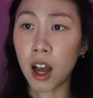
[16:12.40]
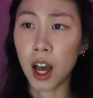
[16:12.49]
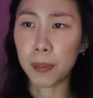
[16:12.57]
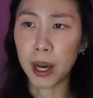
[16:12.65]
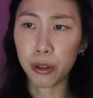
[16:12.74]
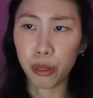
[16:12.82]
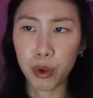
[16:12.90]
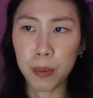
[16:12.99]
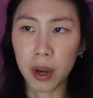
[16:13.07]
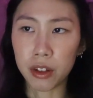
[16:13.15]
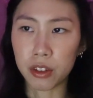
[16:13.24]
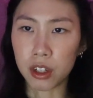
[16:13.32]
About 3
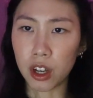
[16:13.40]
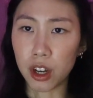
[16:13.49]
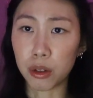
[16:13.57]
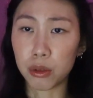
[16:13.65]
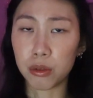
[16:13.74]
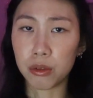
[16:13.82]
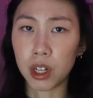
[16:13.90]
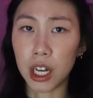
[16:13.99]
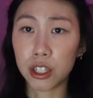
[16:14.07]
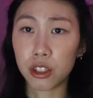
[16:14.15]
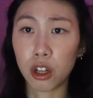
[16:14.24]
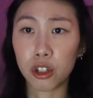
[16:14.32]
months ago,
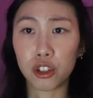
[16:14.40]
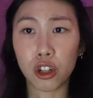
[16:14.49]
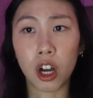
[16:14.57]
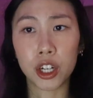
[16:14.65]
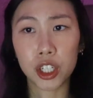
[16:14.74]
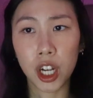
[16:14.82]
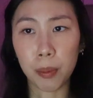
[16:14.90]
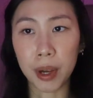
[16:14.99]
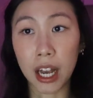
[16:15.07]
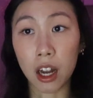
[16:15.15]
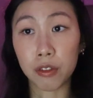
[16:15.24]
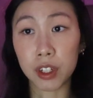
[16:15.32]
I saw Josh
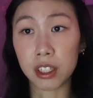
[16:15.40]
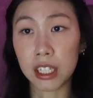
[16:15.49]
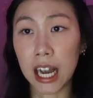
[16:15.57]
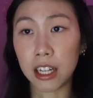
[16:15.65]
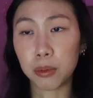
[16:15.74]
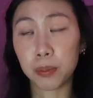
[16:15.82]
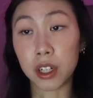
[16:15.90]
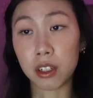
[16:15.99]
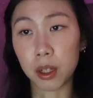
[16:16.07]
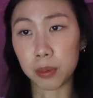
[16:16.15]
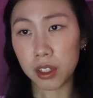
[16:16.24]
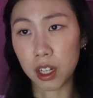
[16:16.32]
coming out of his dad's
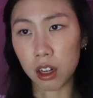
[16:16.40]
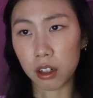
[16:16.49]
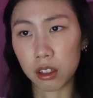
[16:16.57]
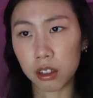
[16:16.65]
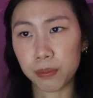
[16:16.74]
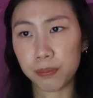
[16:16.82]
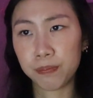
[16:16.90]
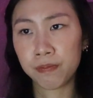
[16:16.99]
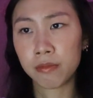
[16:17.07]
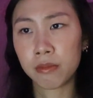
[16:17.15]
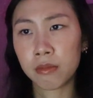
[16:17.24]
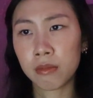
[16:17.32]
place upstairs.
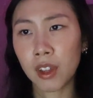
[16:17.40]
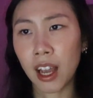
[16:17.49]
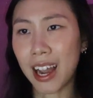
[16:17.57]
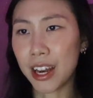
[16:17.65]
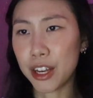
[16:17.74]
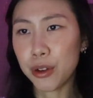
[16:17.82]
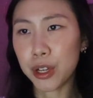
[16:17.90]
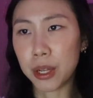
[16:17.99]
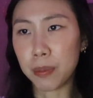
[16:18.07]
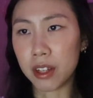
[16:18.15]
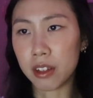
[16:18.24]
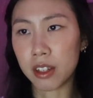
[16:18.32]
I knew
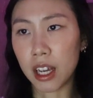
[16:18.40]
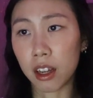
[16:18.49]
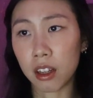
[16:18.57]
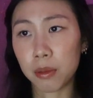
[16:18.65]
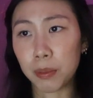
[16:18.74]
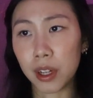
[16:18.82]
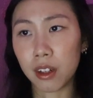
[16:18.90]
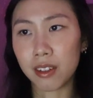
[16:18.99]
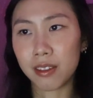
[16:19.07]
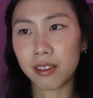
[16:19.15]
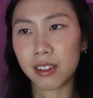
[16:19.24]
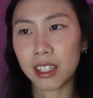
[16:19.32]
he'd been sick, but
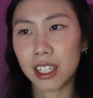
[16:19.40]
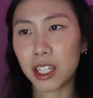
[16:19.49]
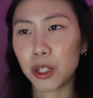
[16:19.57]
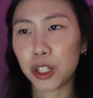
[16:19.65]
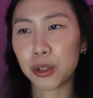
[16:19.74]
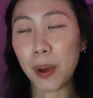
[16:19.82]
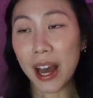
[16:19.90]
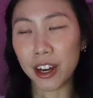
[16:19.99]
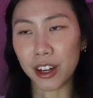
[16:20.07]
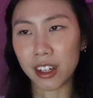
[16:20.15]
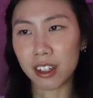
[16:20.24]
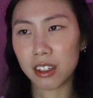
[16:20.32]
he looked
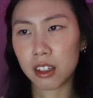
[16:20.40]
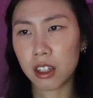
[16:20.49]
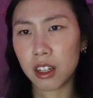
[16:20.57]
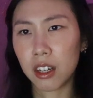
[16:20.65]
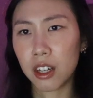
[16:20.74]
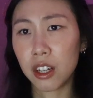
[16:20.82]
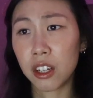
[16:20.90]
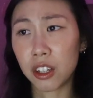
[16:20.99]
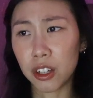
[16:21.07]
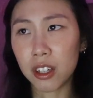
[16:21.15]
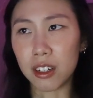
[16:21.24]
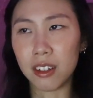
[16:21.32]
better.
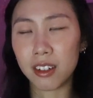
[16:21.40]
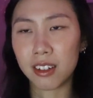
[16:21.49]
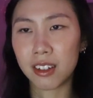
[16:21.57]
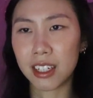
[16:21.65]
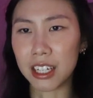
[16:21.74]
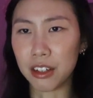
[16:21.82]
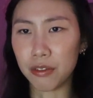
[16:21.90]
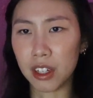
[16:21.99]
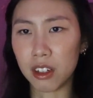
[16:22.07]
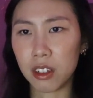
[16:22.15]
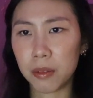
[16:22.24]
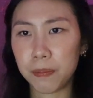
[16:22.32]
Good,
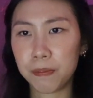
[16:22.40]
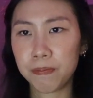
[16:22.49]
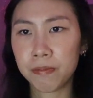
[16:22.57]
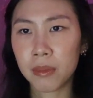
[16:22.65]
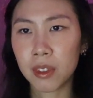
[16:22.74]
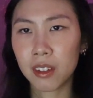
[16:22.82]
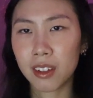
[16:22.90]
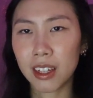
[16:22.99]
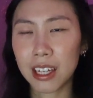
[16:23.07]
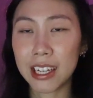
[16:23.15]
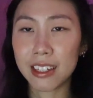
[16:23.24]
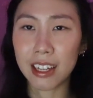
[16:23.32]
even.
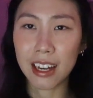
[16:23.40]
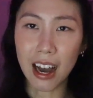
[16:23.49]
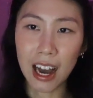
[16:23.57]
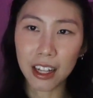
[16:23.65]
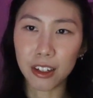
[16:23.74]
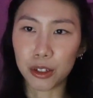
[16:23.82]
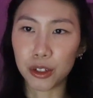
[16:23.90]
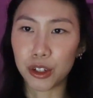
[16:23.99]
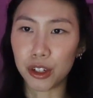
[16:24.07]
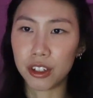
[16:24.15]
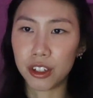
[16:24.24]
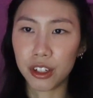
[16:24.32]
He said I looked
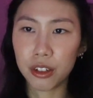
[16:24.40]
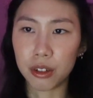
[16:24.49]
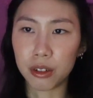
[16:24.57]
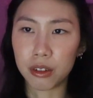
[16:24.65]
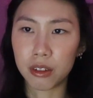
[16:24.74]
good too.